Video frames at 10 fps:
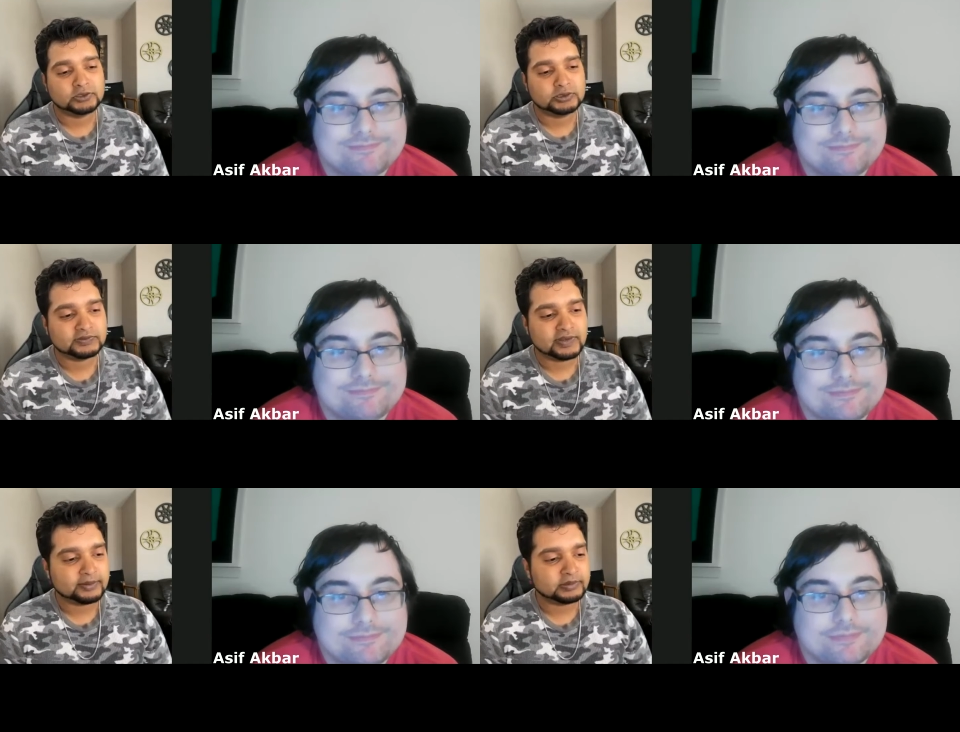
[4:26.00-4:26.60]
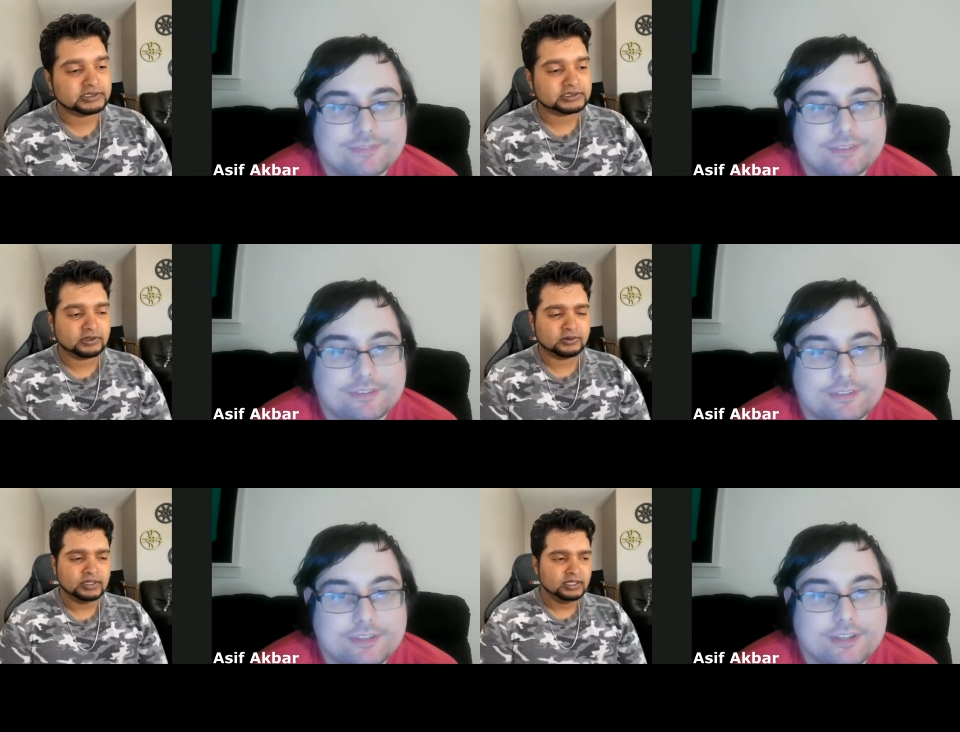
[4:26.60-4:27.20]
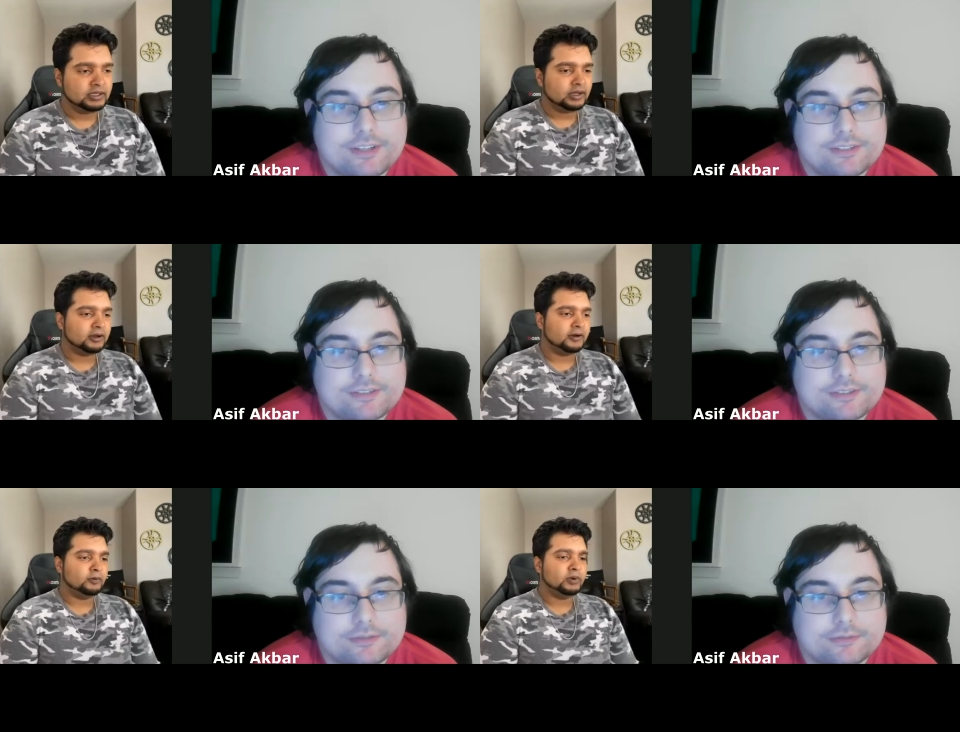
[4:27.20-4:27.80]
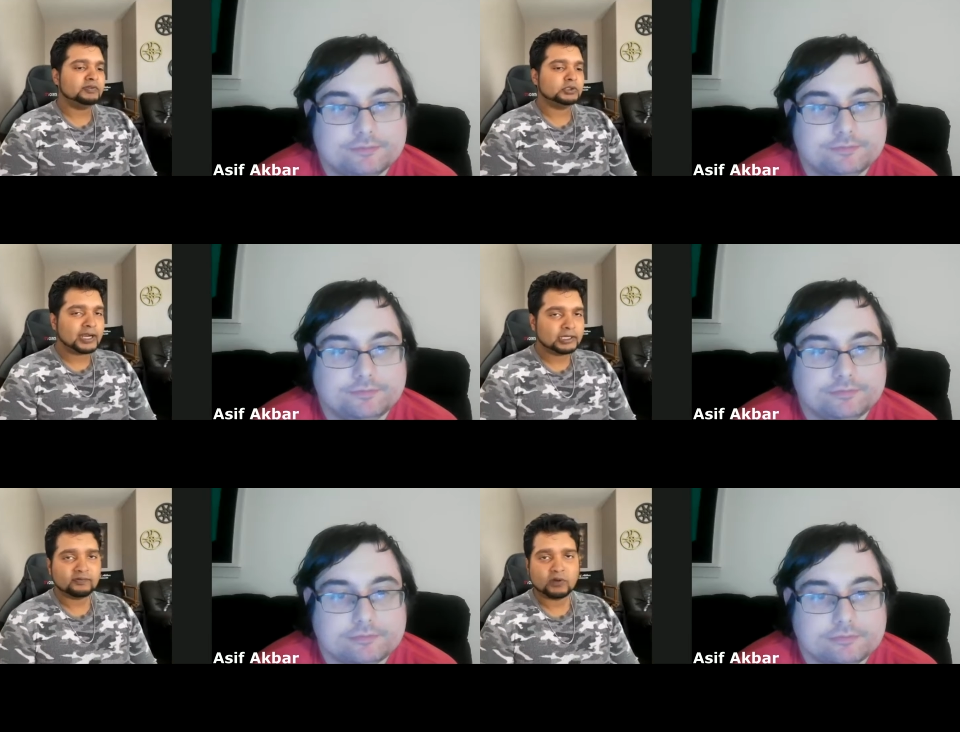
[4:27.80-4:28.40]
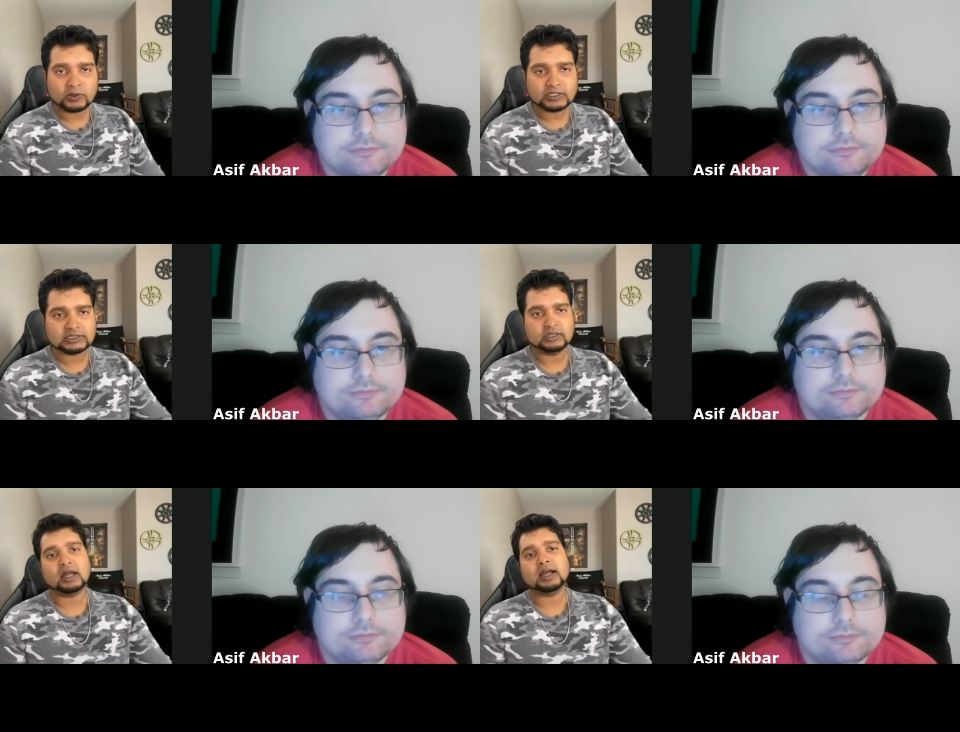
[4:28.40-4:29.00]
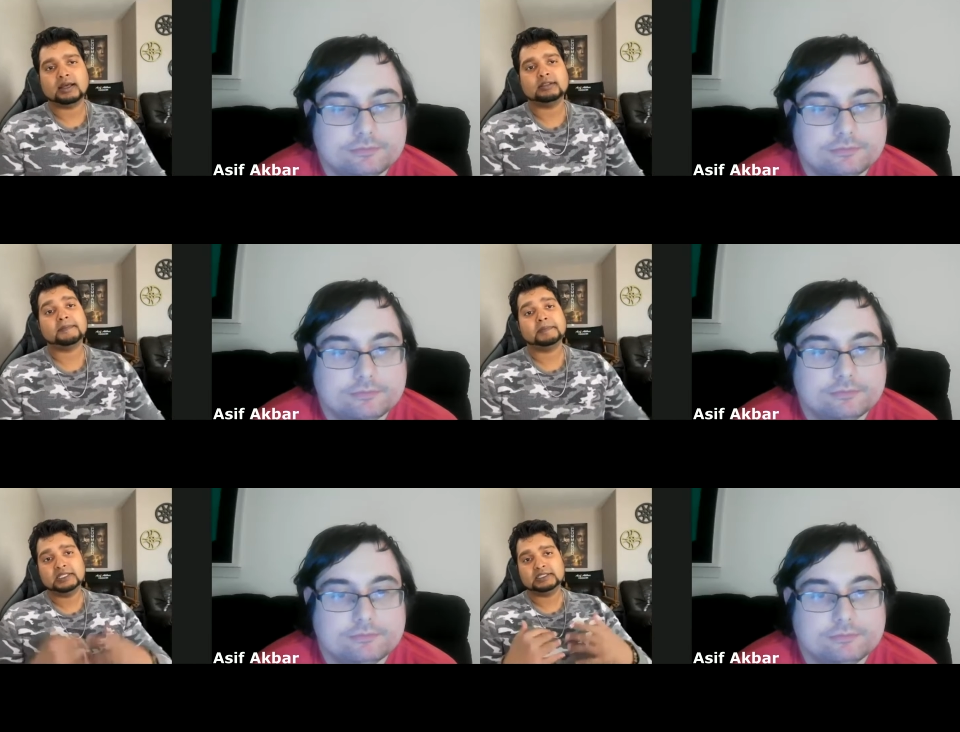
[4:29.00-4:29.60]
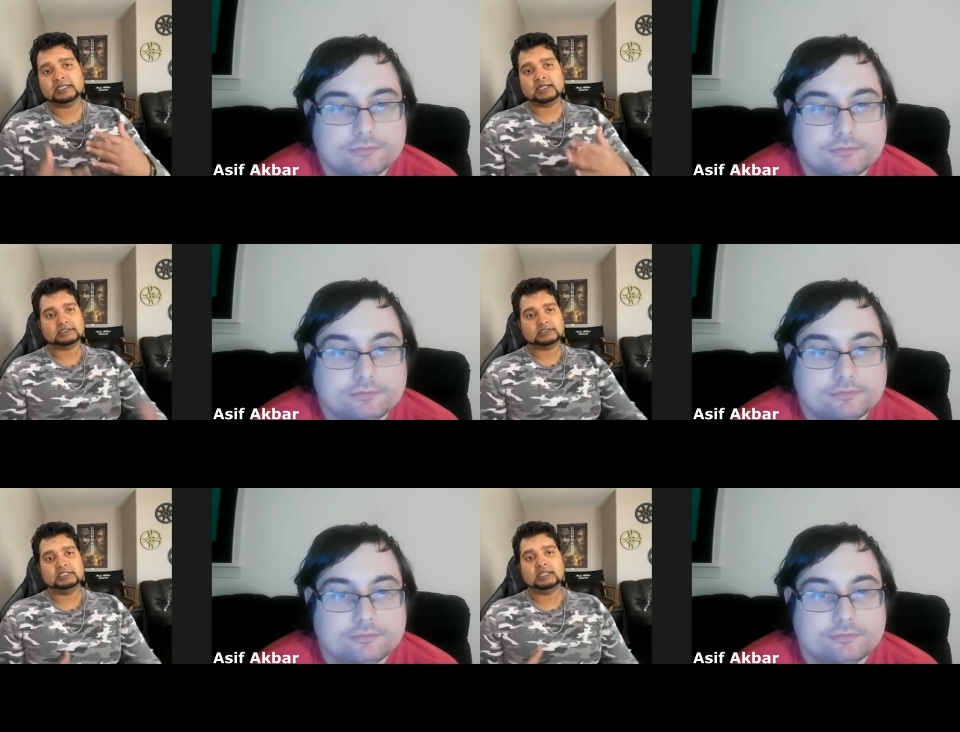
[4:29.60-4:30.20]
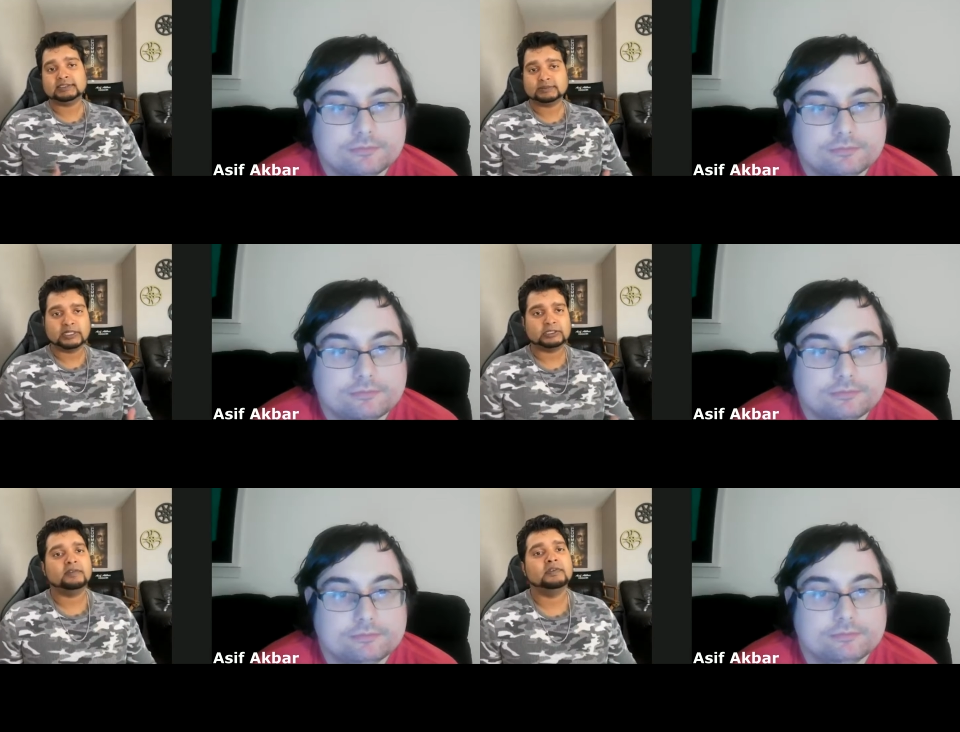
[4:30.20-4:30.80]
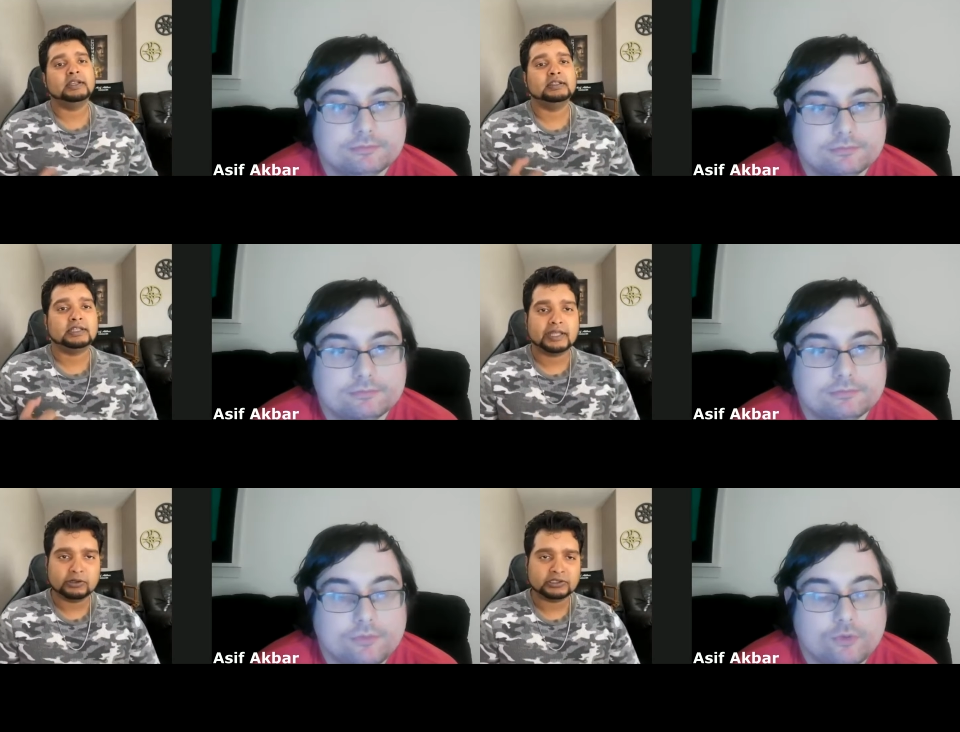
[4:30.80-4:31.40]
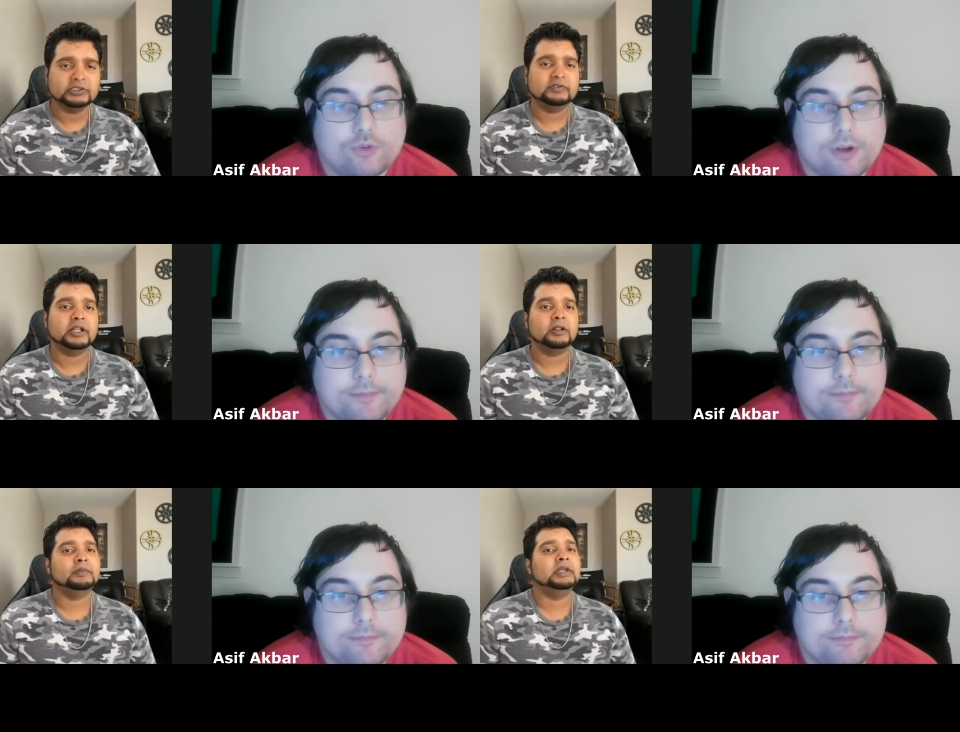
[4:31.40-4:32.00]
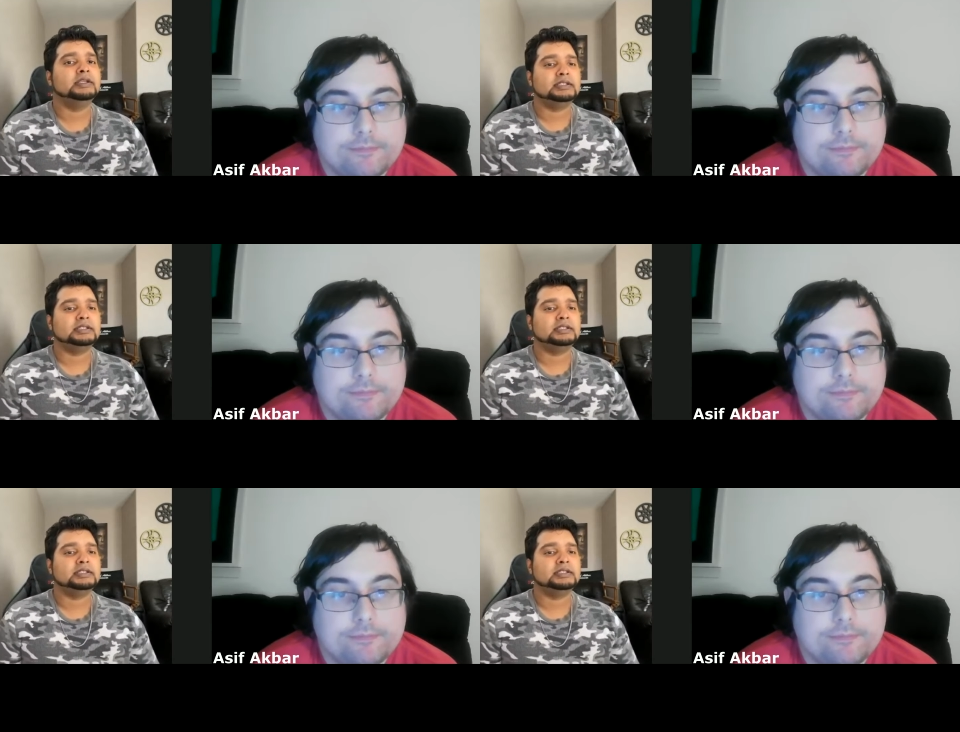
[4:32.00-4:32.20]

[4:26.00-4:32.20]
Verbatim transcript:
Speaker 1: to his family. So we've tried to focus a lot on the PTSD aspect of it, and the character development,